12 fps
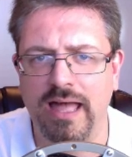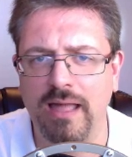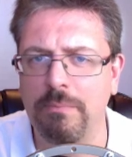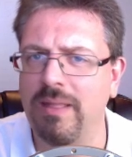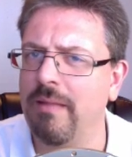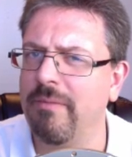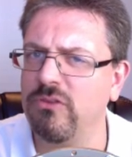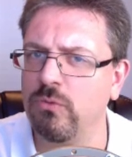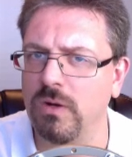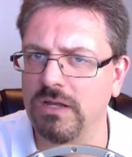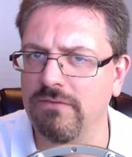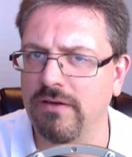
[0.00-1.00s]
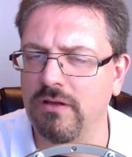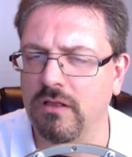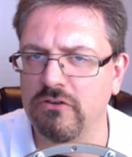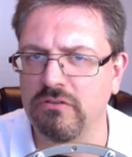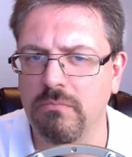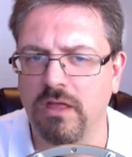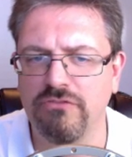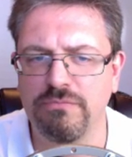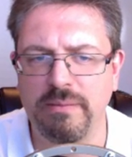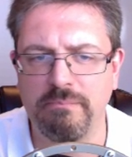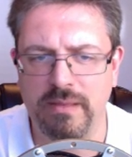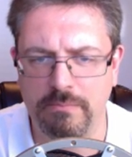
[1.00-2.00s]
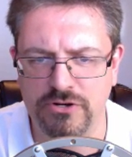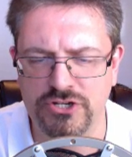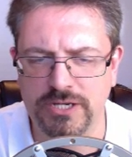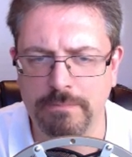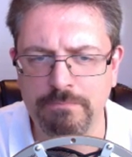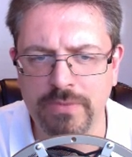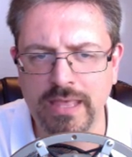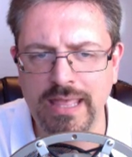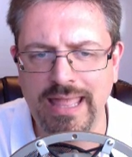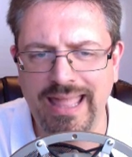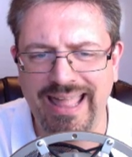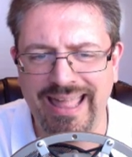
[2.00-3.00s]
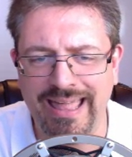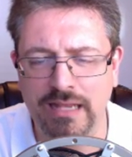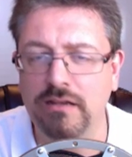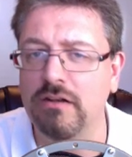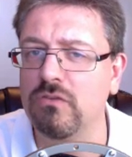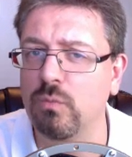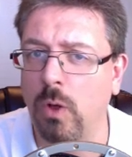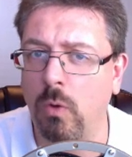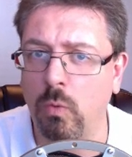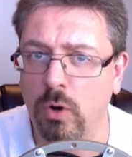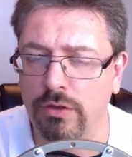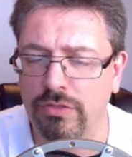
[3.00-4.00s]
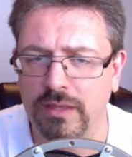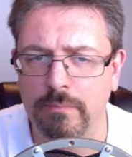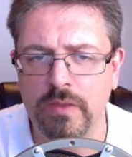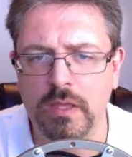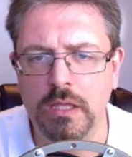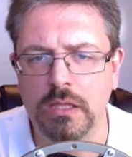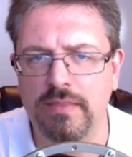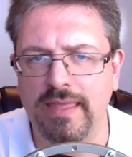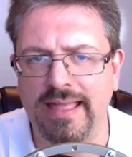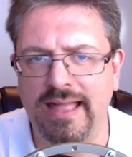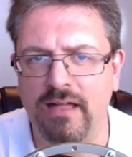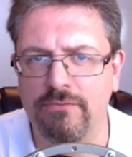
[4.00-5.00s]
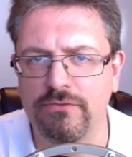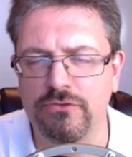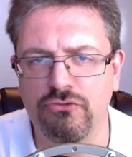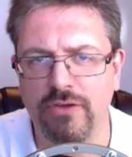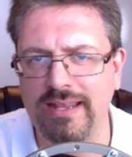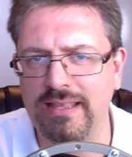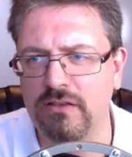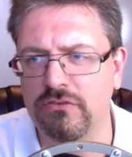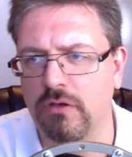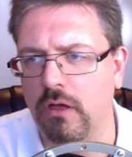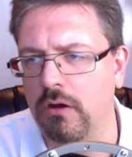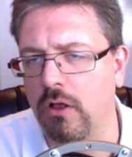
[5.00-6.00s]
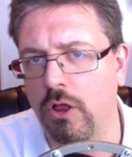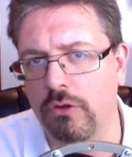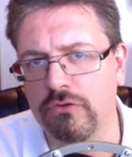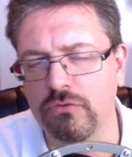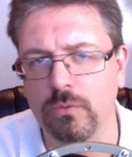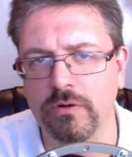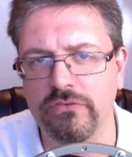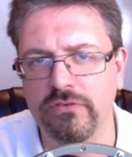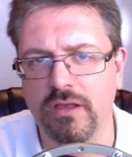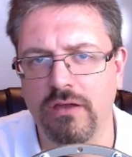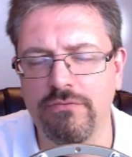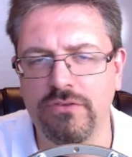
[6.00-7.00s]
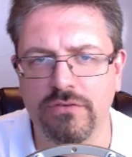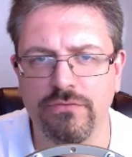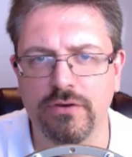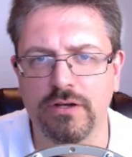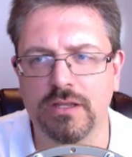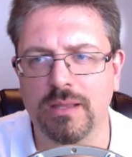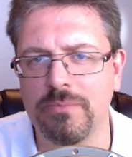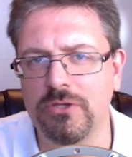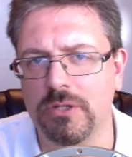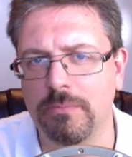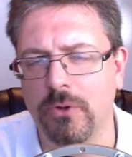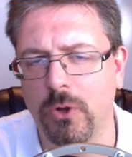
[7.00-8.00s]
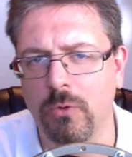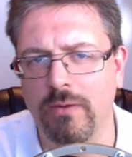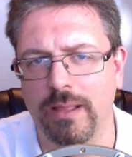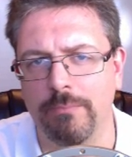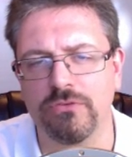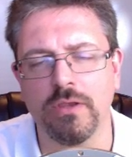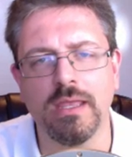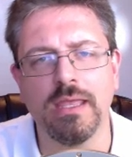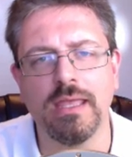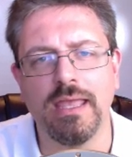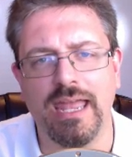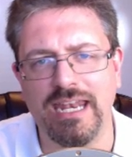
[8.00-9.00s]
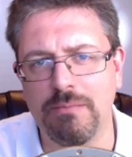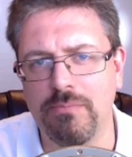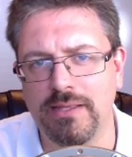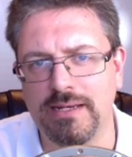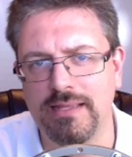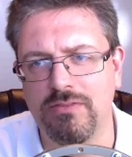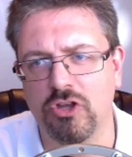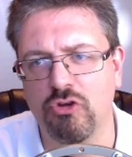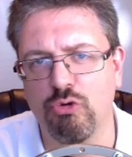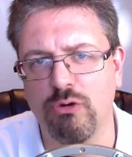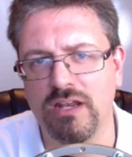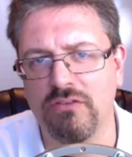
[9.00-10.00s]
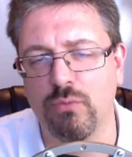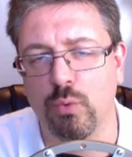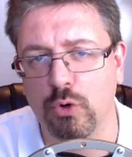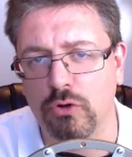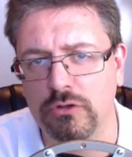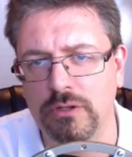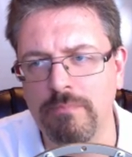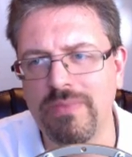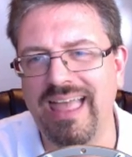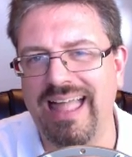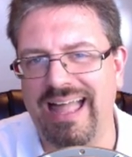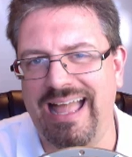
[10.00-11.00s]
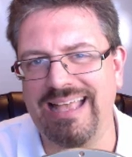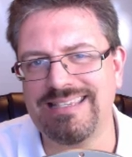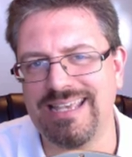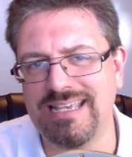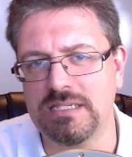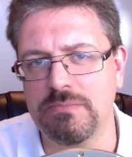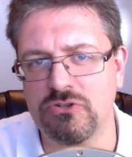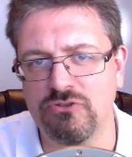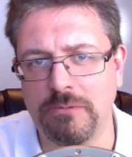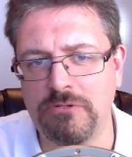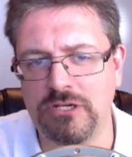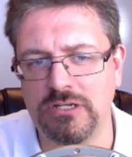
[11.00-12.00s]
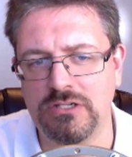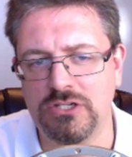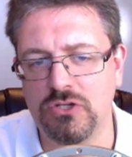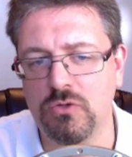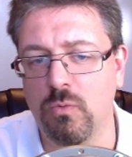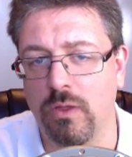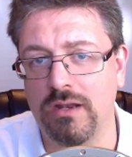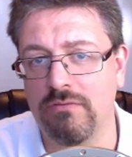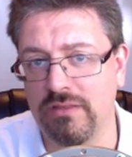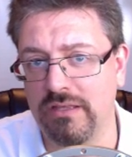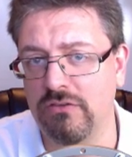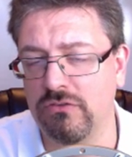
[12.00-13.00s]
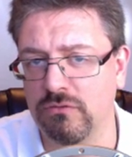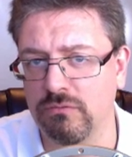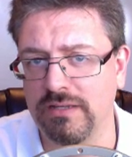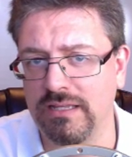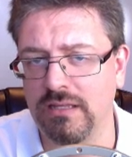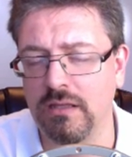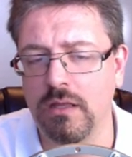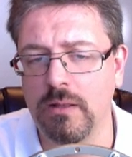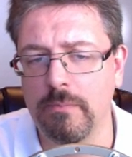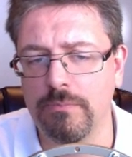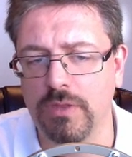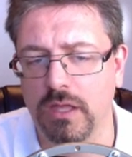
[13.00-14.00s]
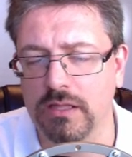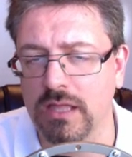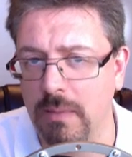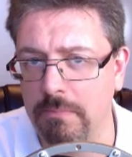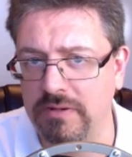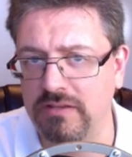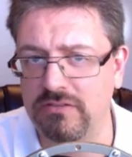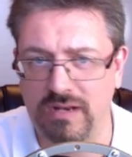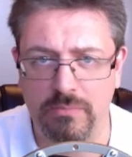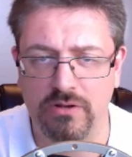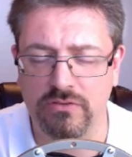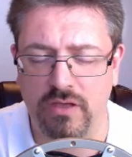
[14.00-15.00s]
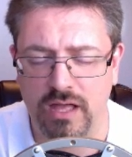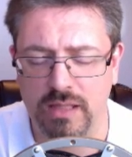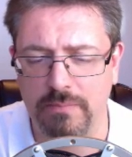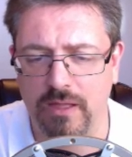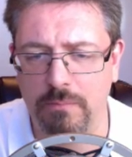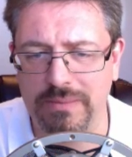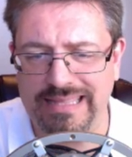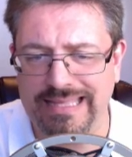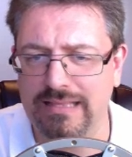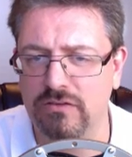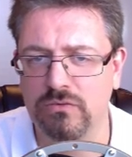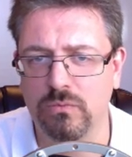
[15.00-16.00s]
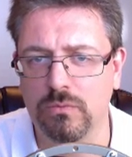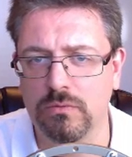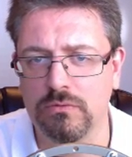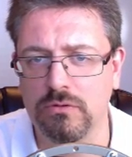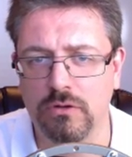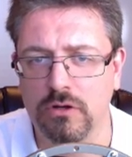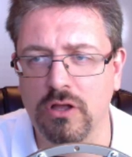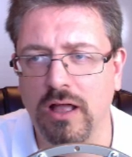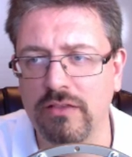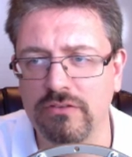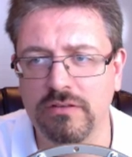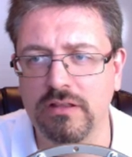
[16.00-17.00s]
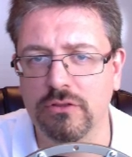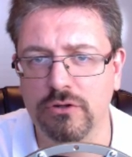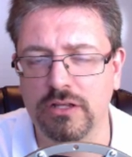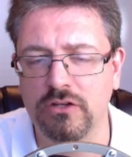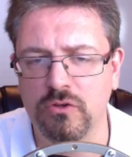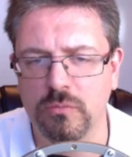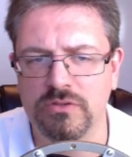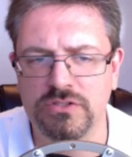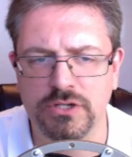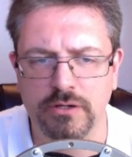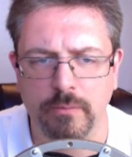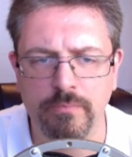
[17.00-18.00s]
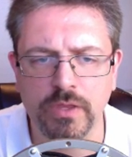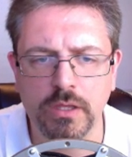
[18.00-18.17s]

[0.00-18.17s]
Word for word: I pay about $25 a month for my membership, and it is well worth it. They have trainings on all sorts of different computer programs. Anybody in the creative world has a subscription to one of these three uh, companies that I'm going to talk about because you're constantly learning new material.